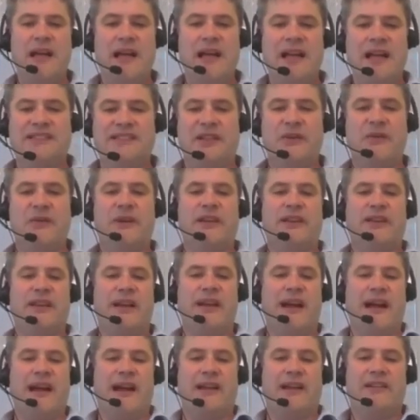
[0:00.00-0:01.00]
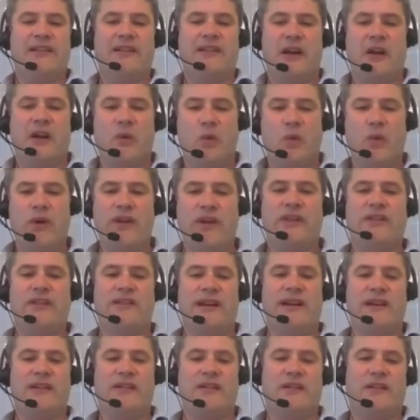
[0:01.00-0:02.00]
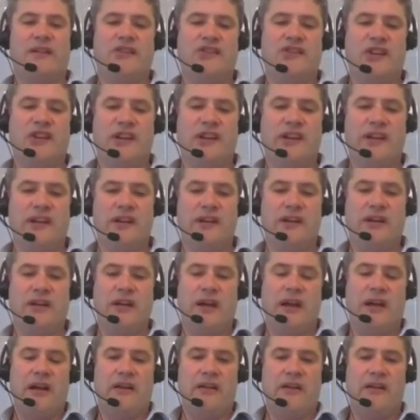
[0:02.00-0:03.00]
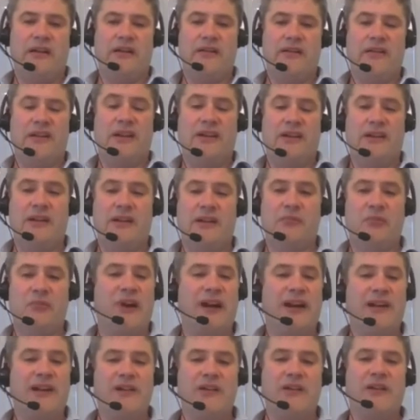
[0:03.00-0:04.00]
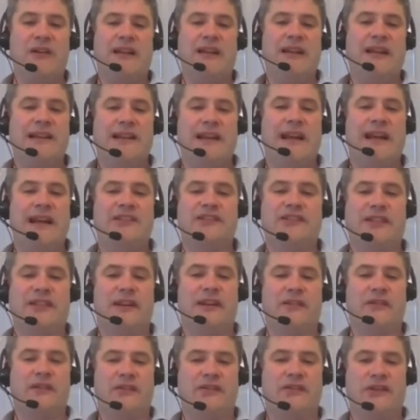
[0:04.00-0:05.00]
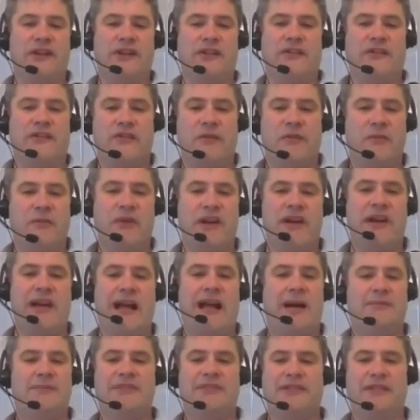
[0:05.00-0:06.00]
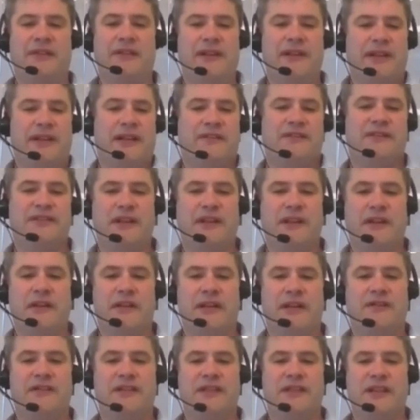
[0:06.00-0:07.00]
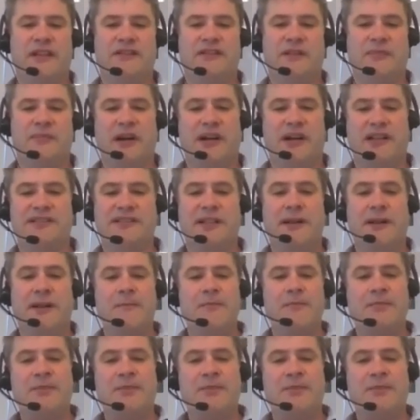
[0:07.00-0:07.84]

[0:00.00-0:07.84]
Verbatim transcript: It's doing that you know with a technology and, and, and brand new leading edge technology that for me absolutely gives you know gives gives a buzz.